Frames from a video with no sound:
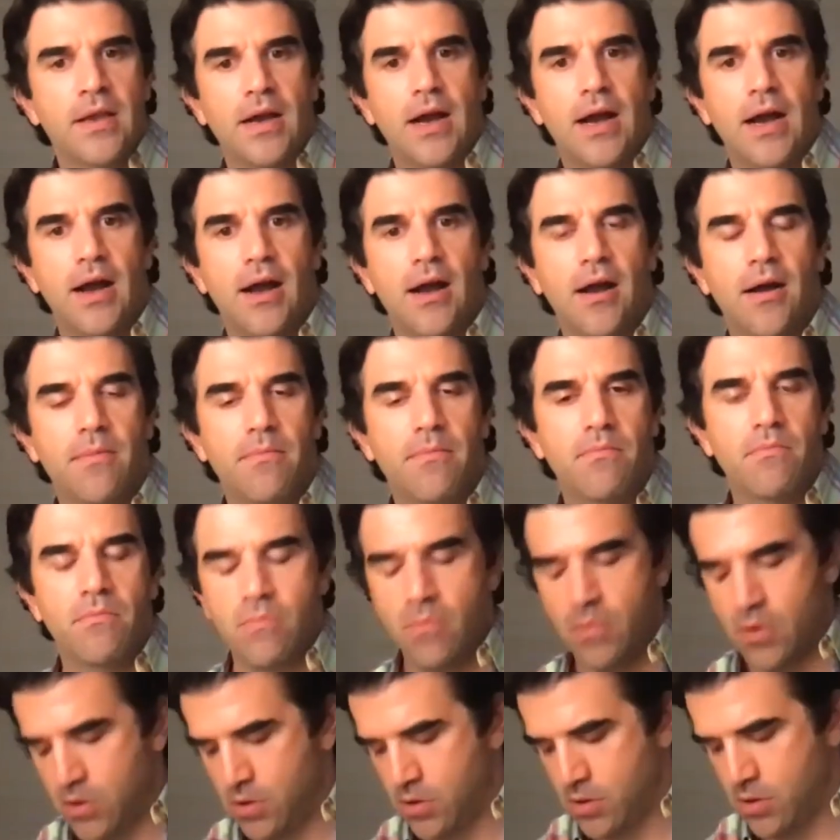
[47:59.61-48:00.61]
um,
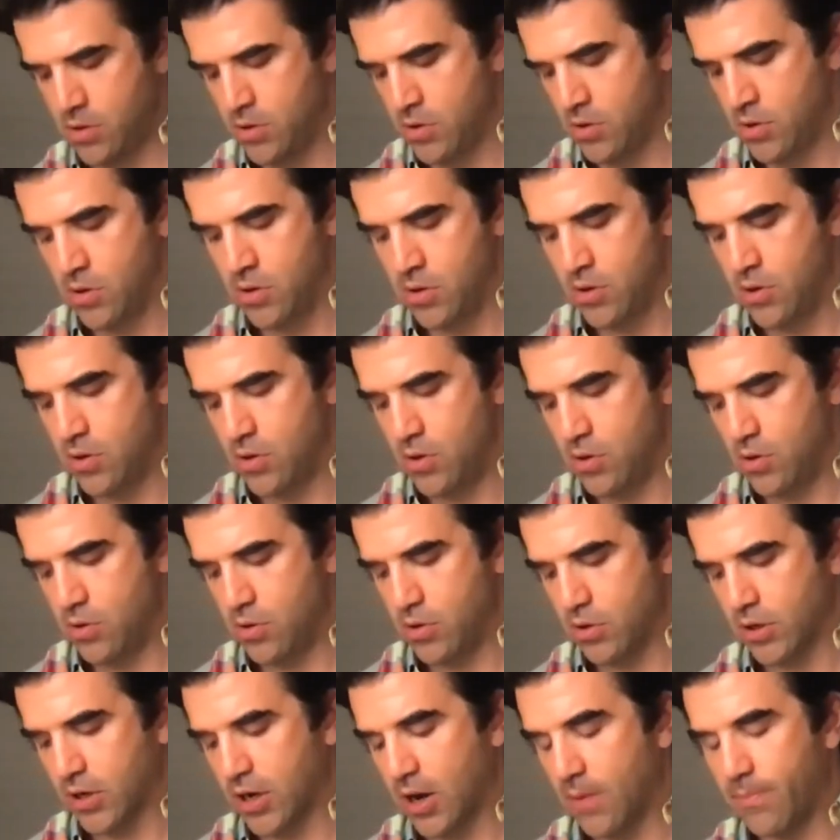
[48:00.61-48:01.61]

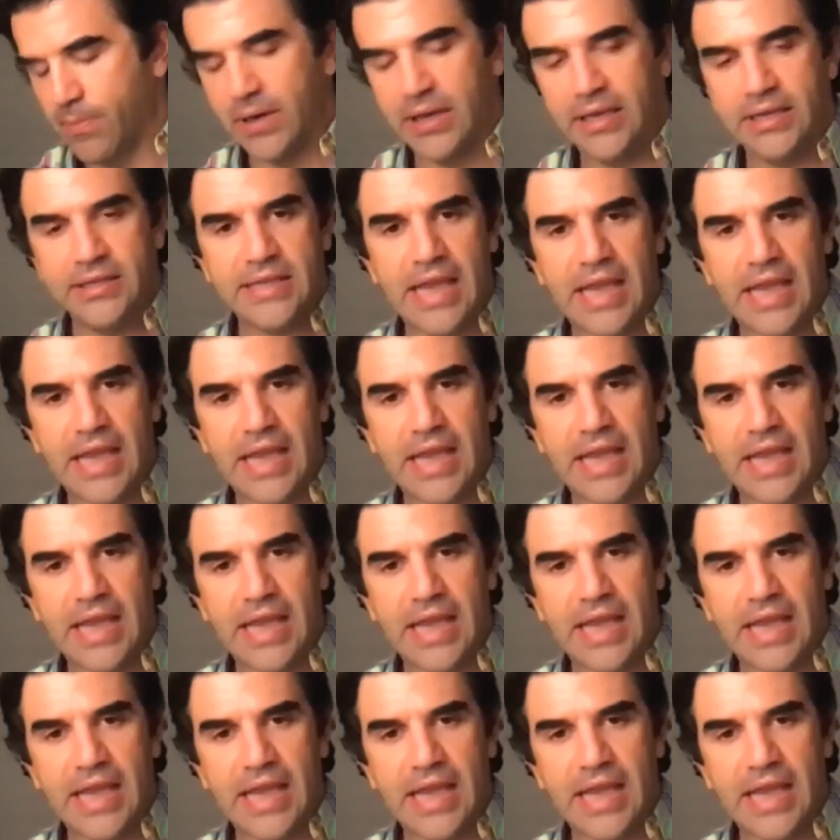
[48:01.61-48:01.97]
companies